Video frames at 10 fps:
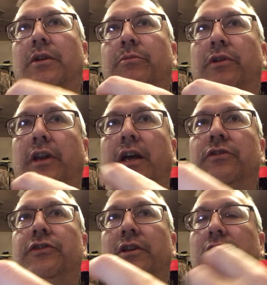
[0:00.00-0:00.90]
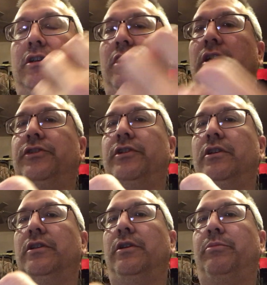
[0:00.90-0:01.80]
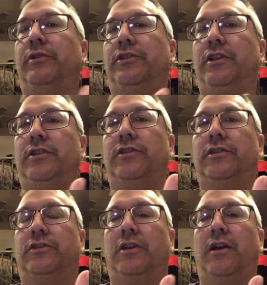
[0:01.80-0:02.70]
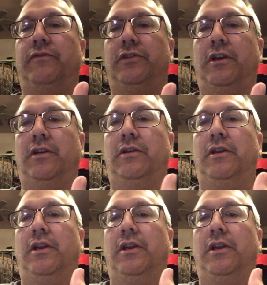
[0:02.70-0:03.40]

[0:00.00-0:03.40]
pronouncing the consonant that precedes the soft sign.